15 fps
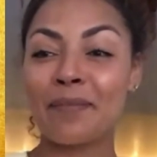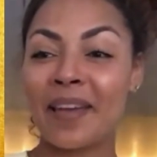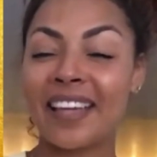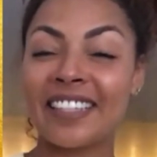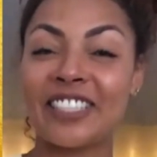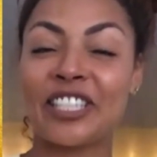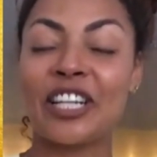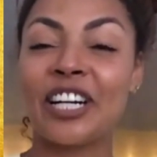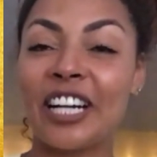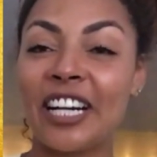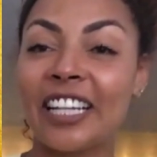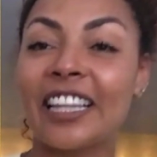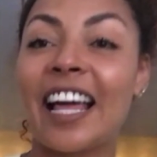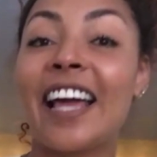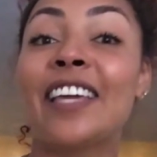make sure,
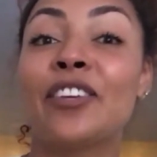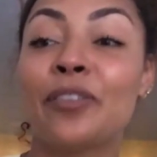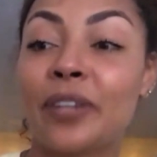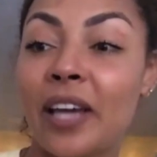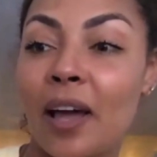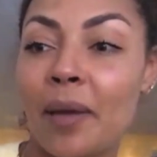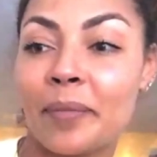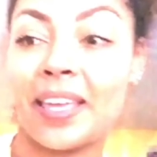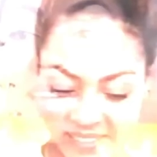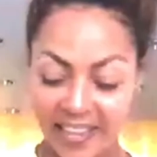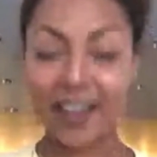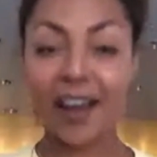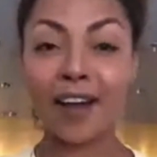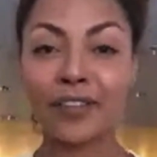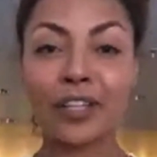like, you come in, take
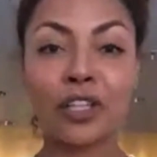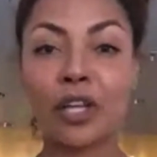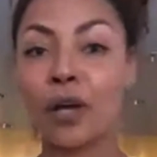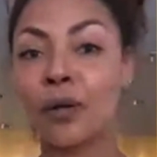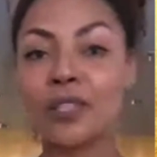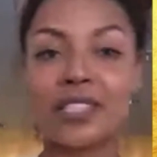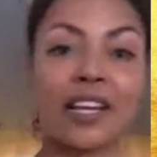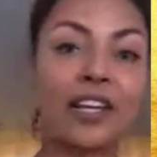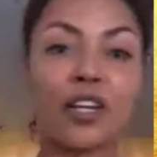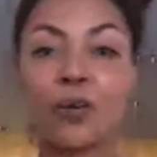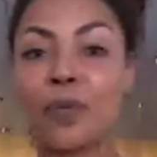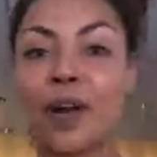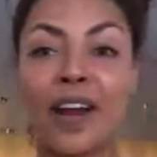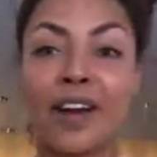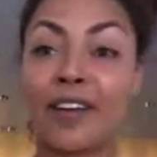off the clothes that you're
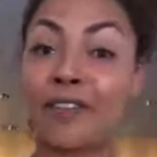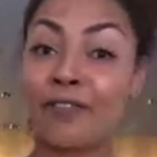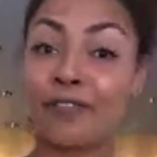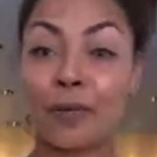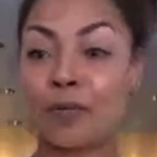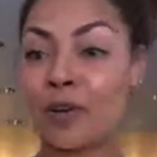wearing from